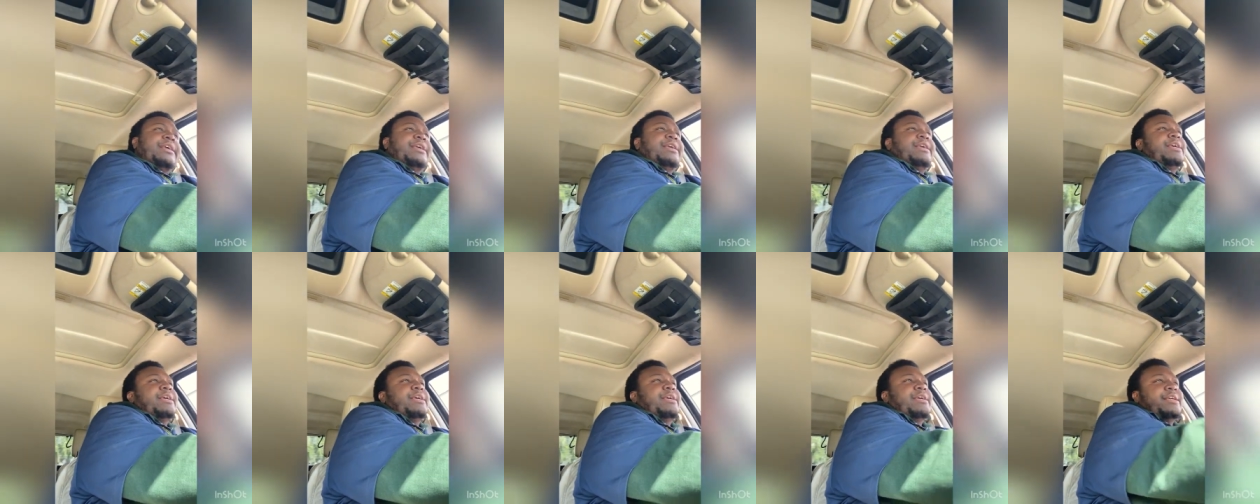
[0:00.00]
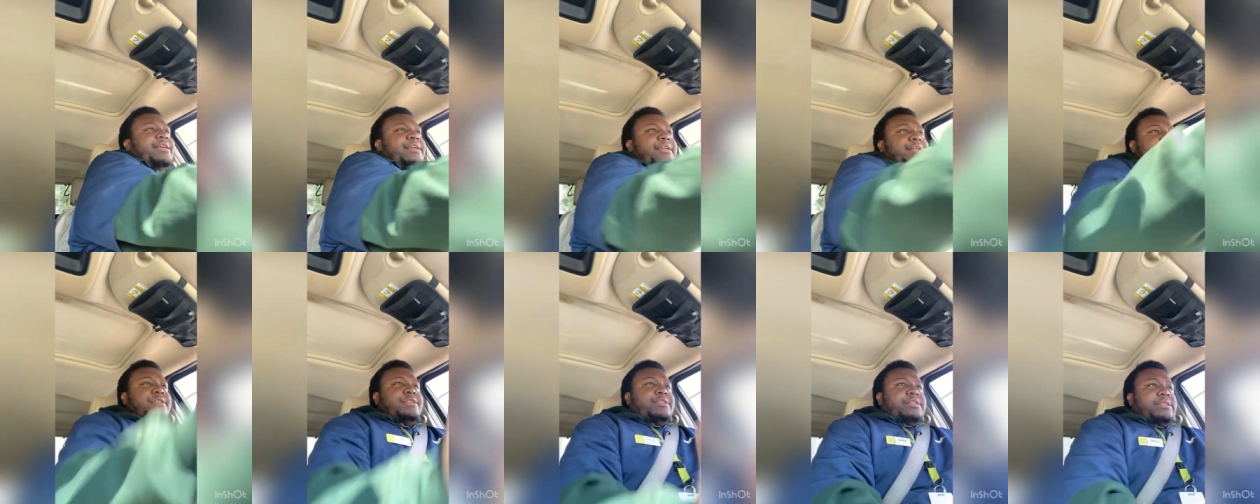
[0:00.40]

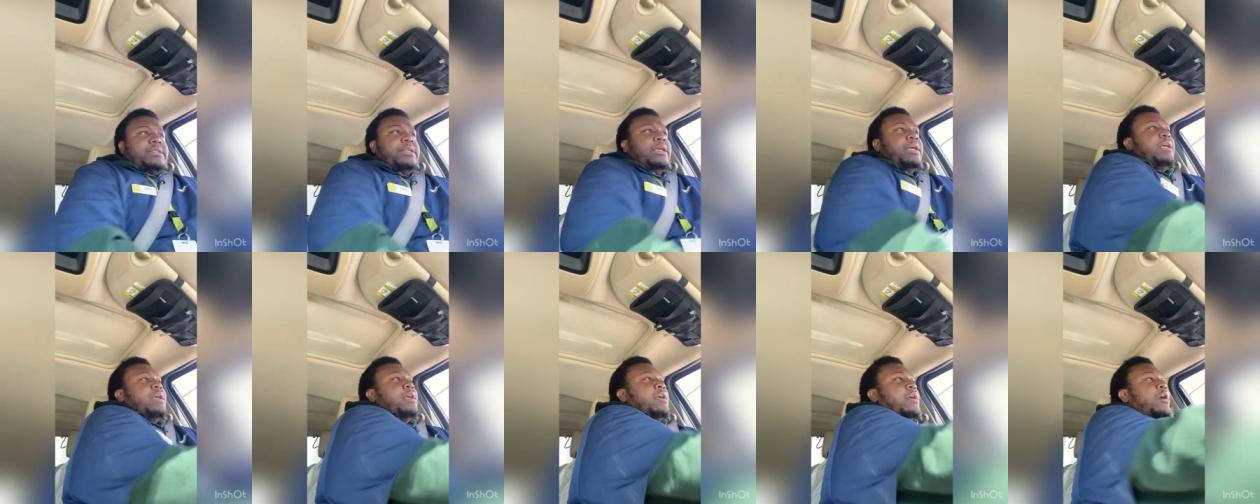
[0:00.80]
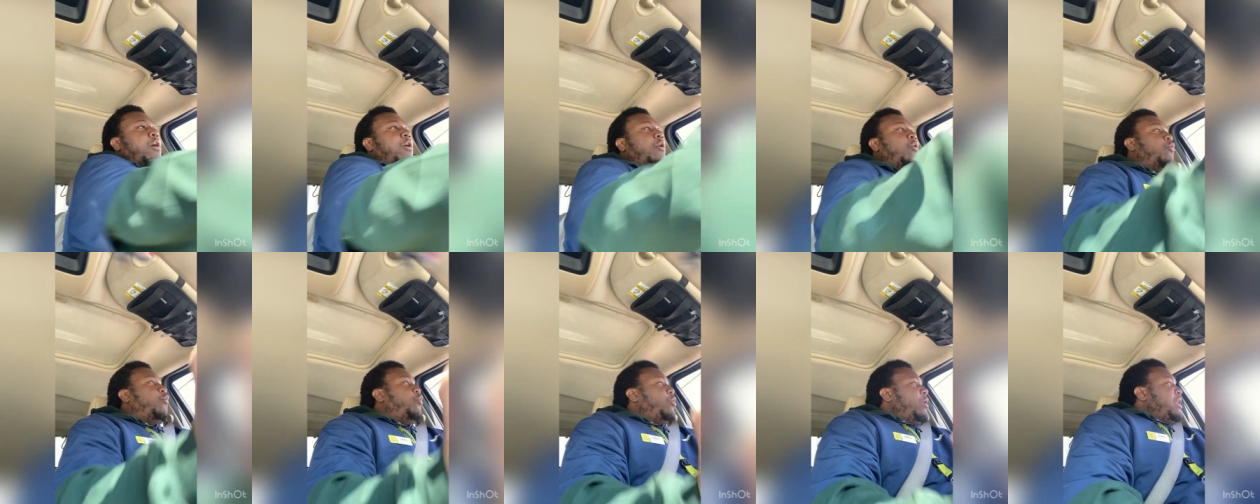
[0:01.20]
is
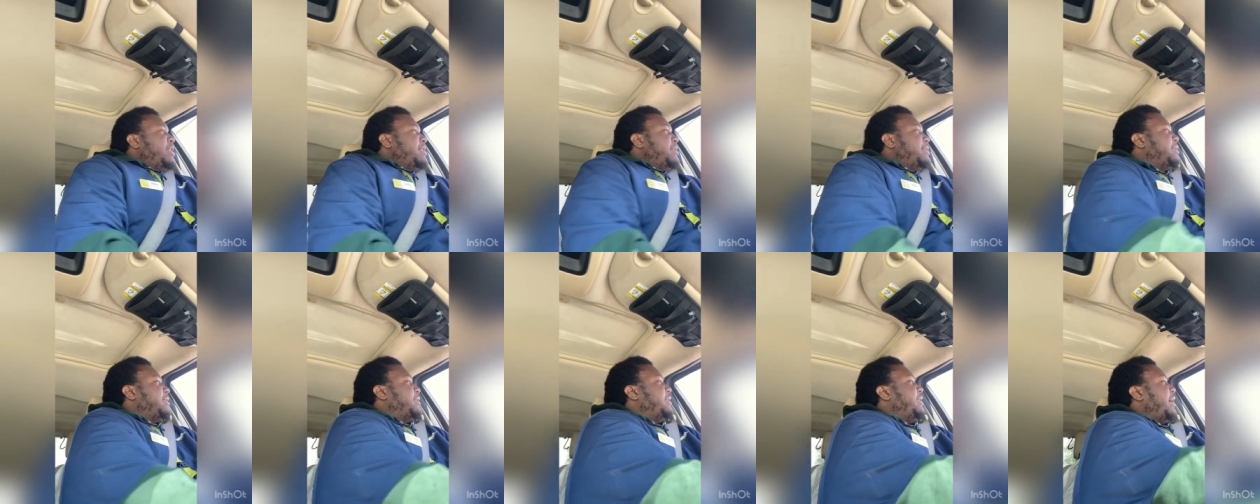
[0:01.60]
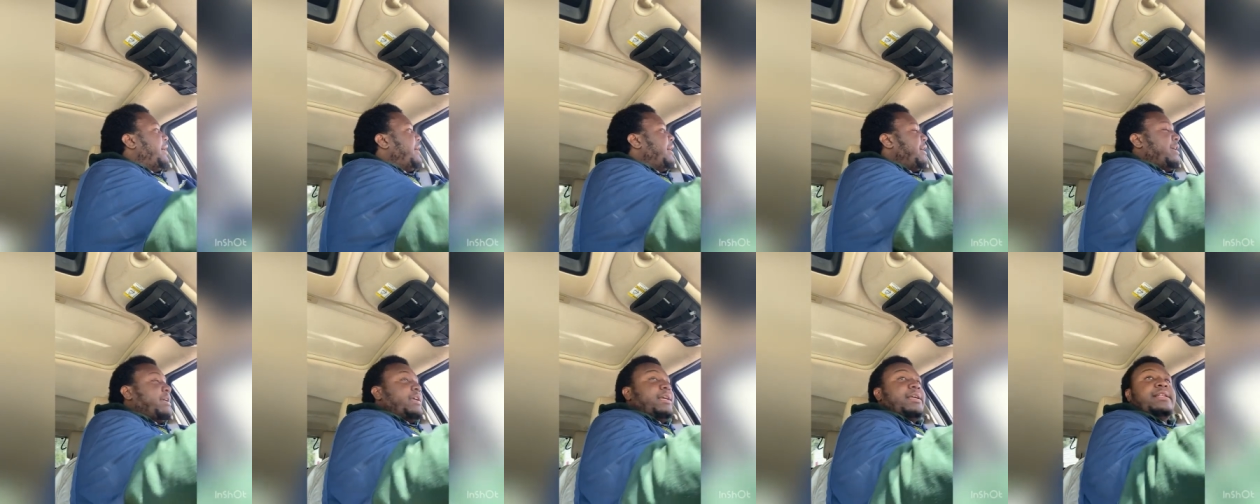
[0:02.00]

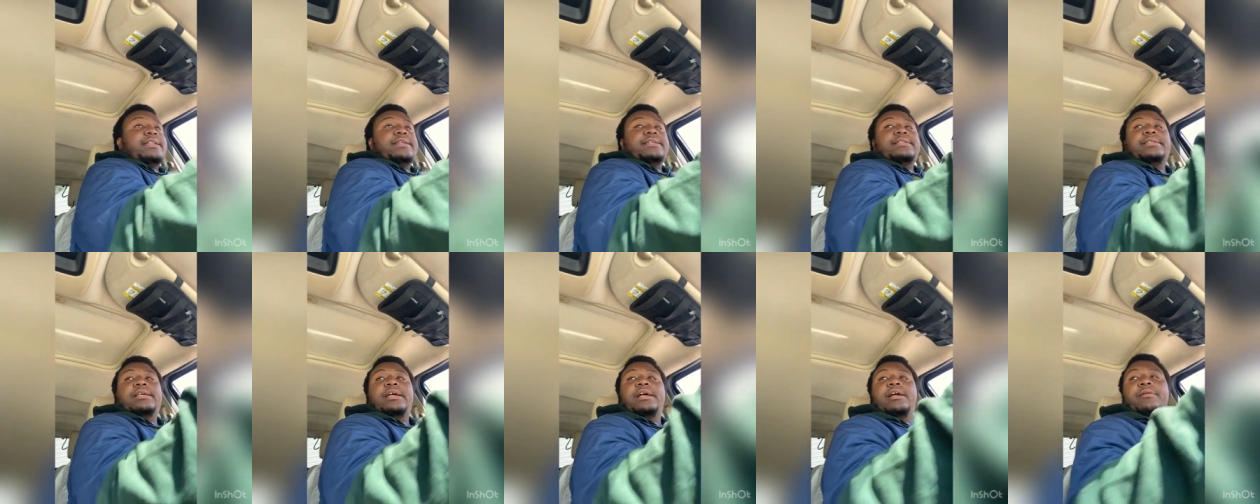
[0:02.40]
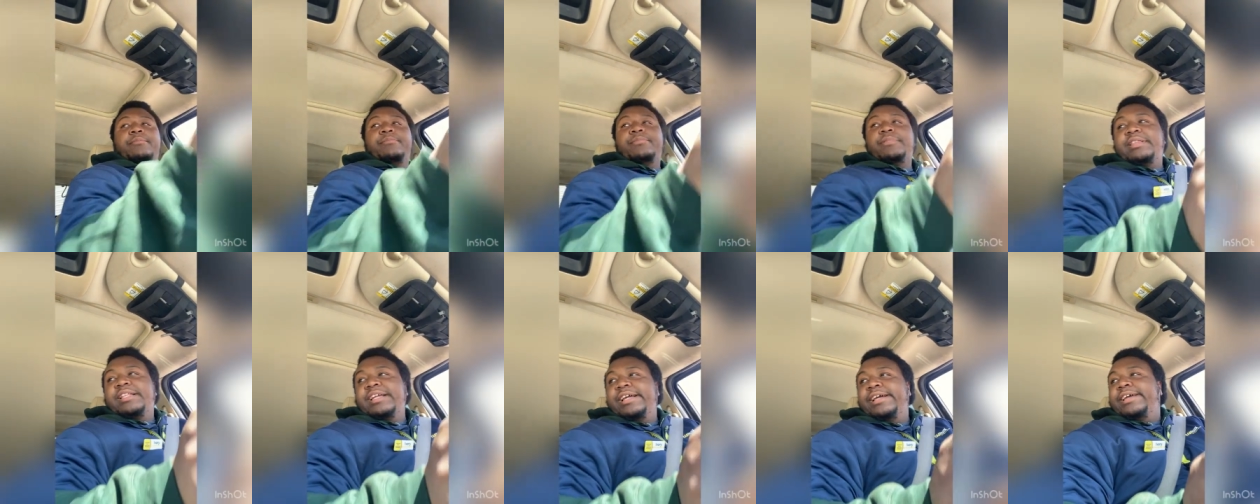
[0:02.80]
Wednesday. It is
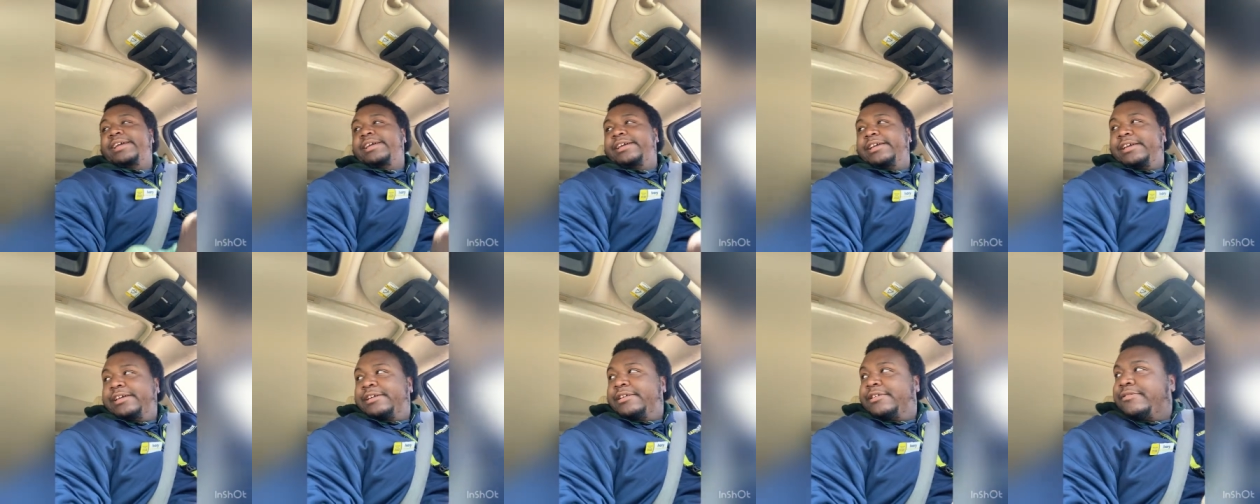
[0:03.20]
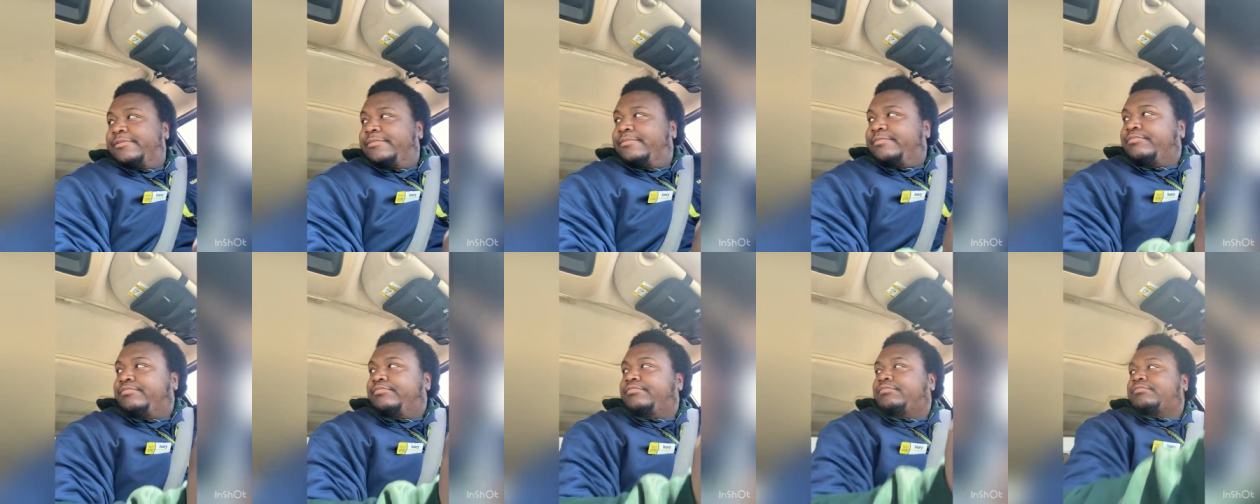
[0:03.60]
hump day.
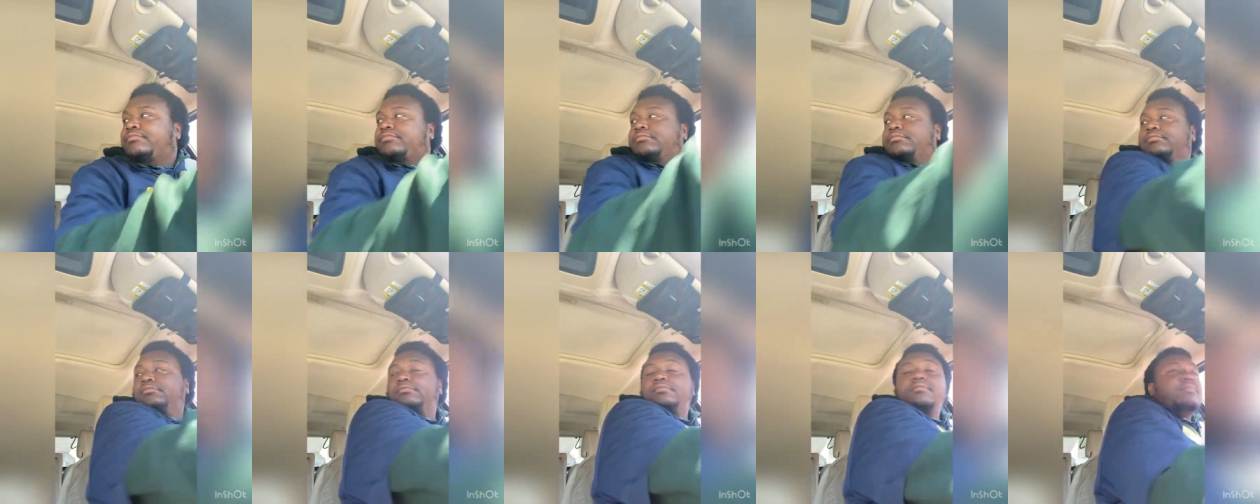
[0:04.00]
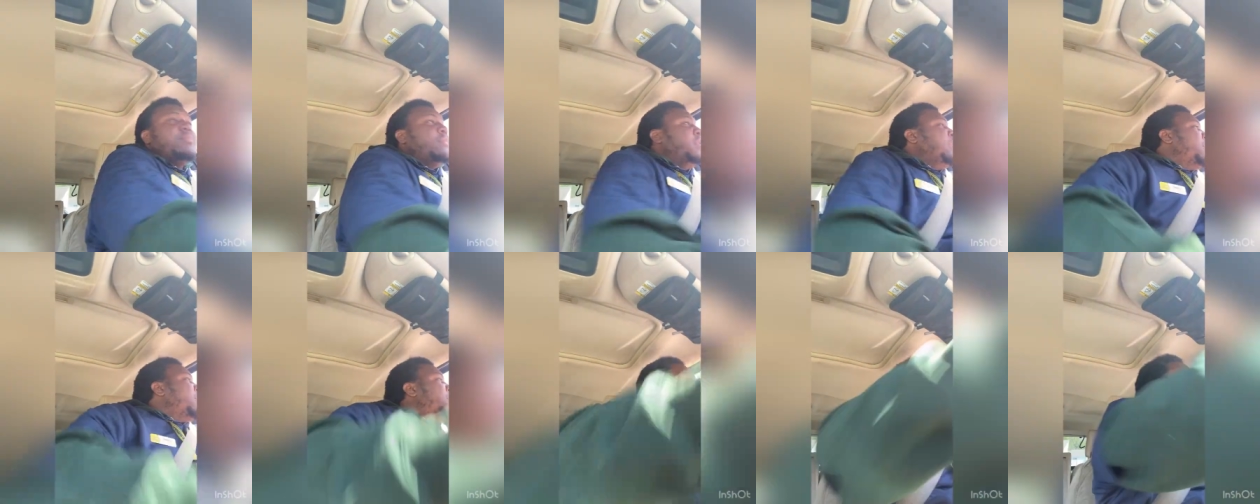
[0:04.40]

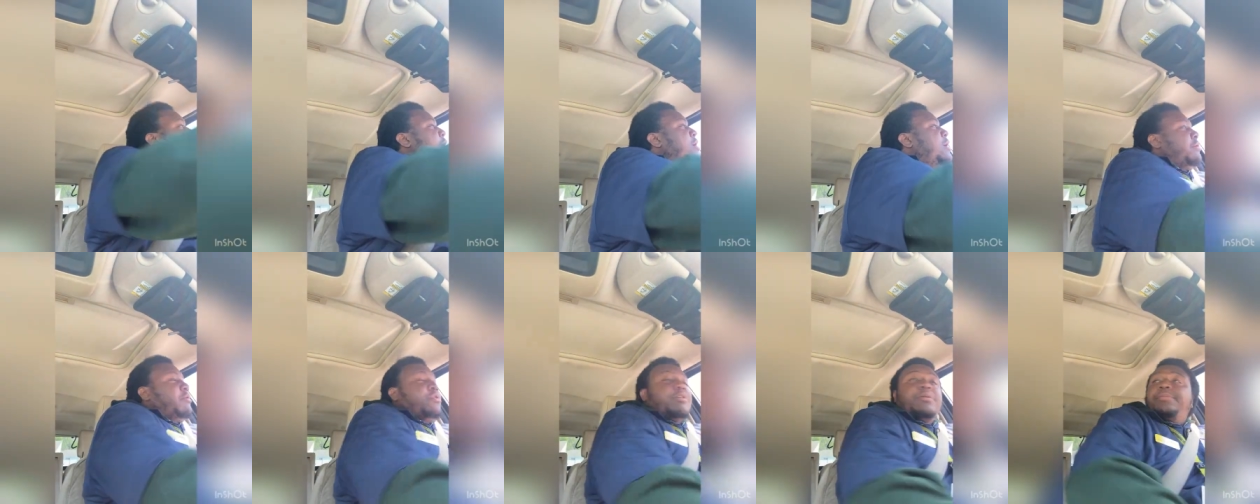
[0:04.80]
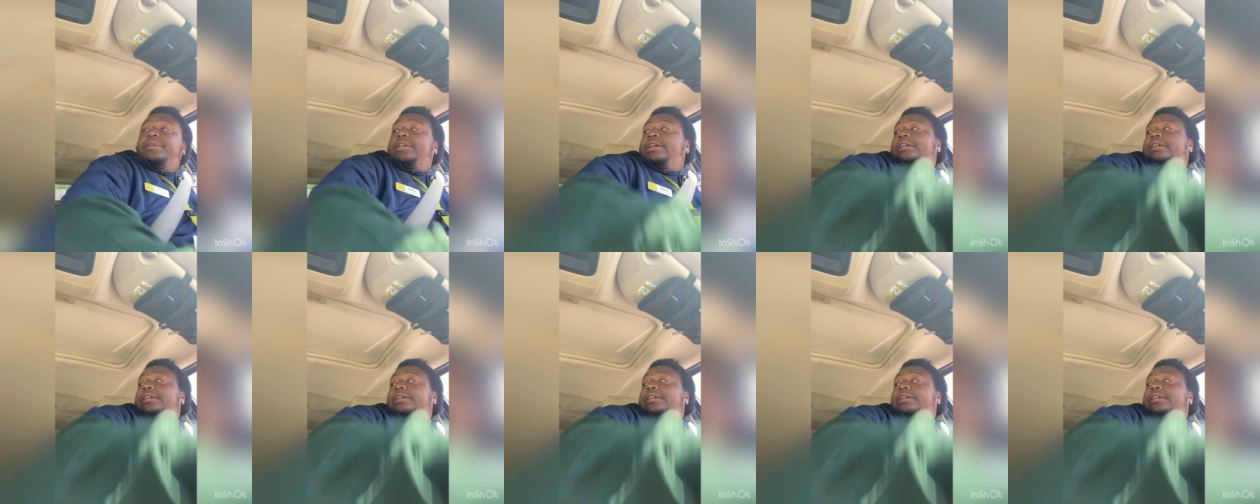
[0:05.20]
I'm going to be